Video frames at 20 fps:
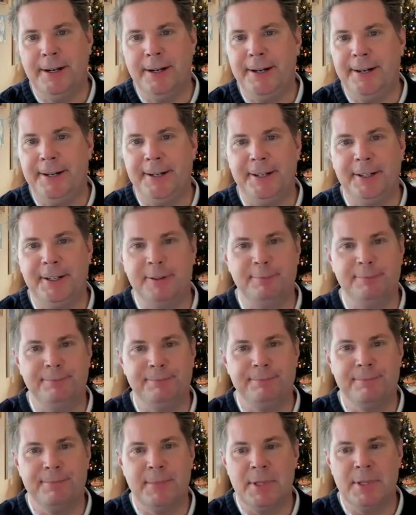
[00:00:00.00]

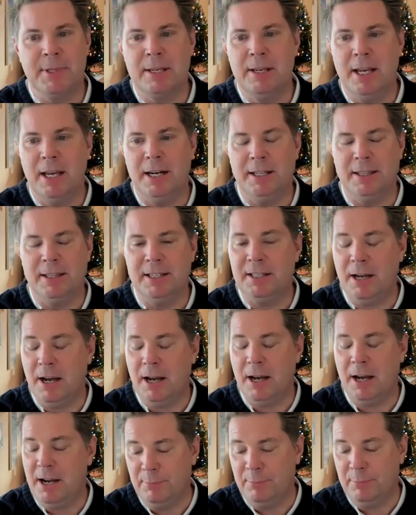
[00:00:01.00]
And at the
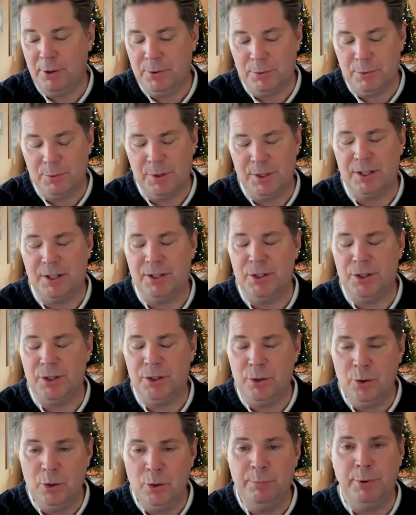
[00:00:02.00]
time, Pro Tools was a
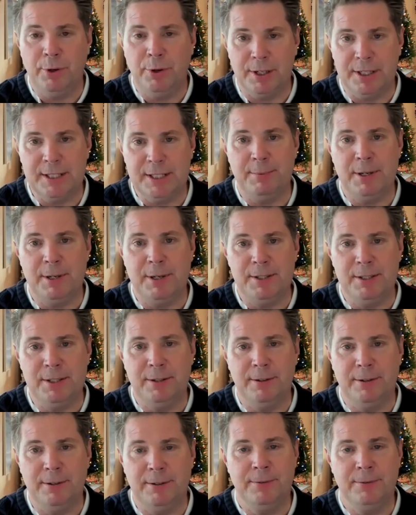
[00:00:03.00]
super
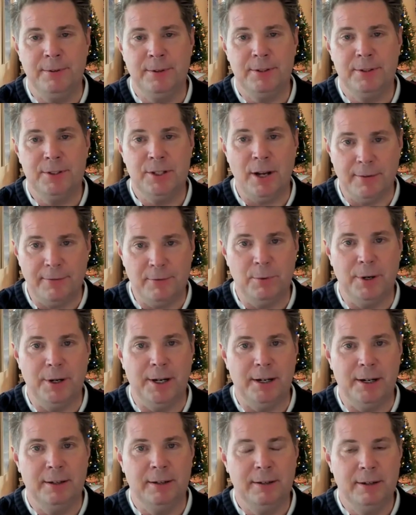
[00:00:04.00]
expensive
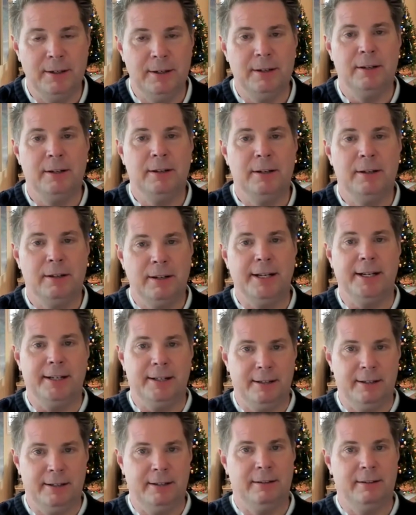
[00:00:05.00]
software.
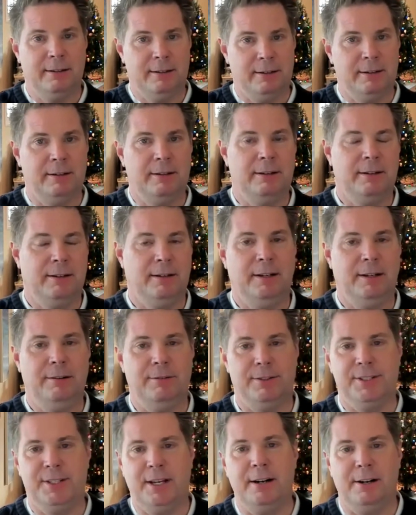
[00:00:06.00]
Like it
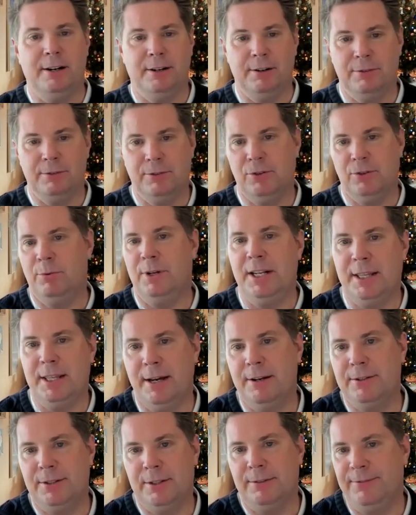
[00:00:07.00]
was, I don't know,
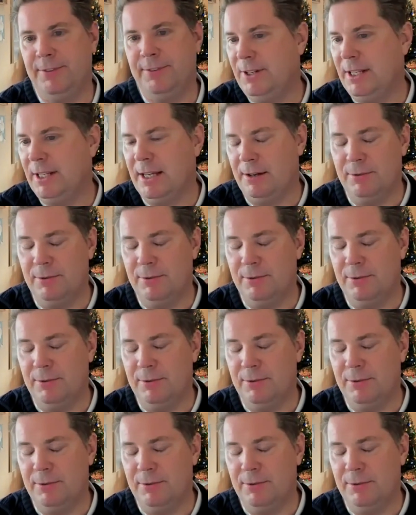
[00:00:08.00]
20,000, 50,000.